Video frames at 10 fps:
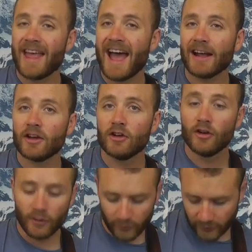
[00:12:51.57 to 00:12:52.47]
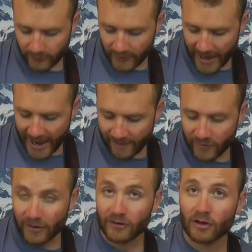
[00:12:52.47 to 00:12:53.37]
that conducive to
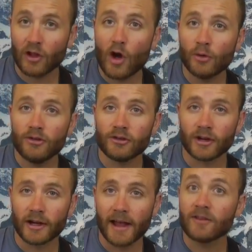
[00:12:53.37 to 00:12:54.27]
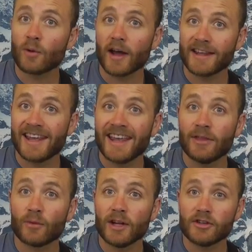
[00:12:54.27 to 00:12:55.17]
having this low string. That's why
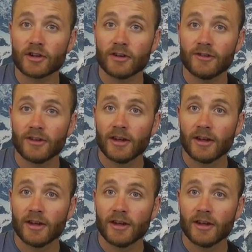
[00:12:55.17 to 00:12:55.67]
Keith Richards